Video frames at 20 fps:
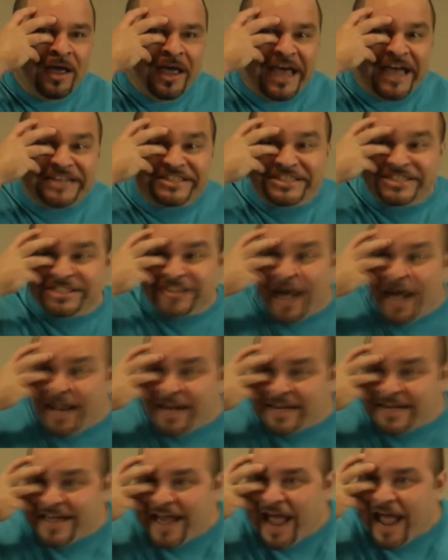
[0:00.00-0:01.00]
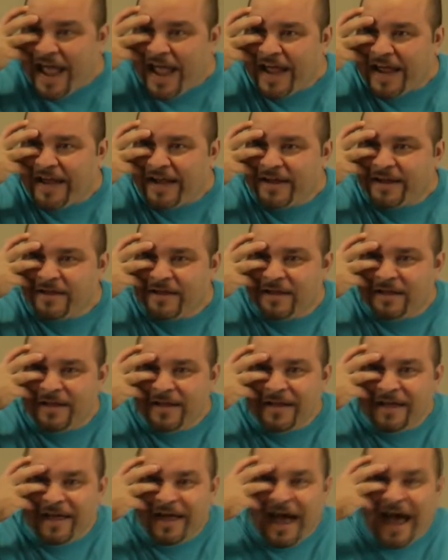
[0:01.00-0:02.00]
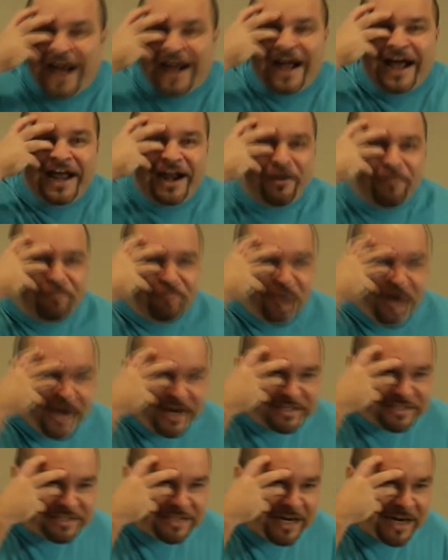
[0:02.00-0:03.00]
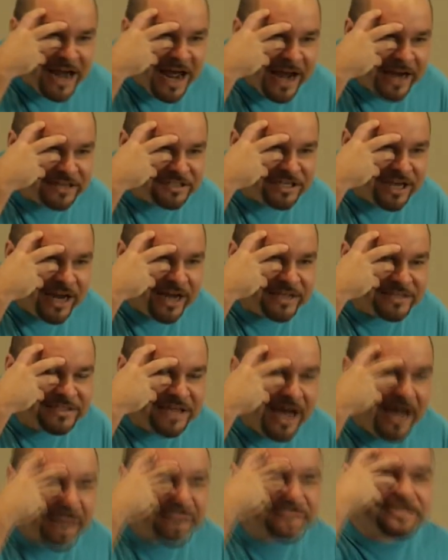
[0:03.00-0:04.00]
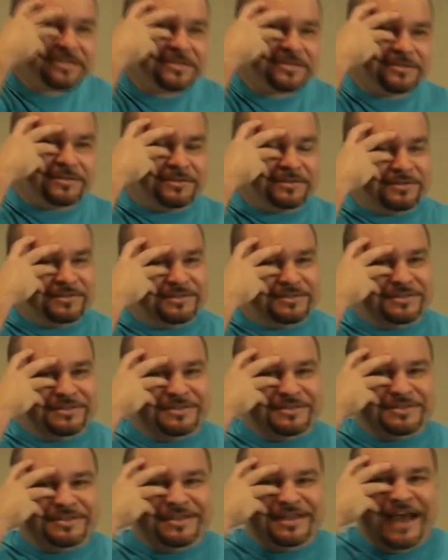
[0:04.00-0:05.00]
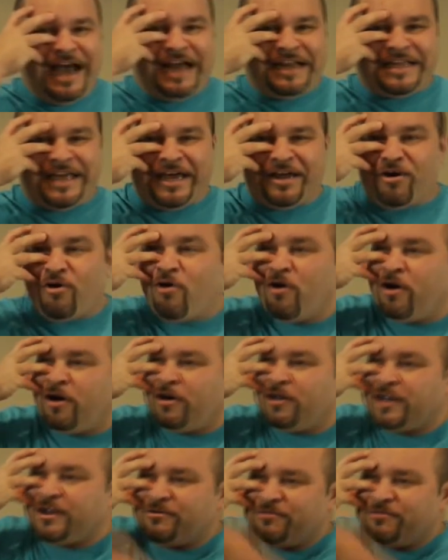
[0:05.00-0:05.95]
it's Sunday. I gotta preach today, Jesus. I'd get oil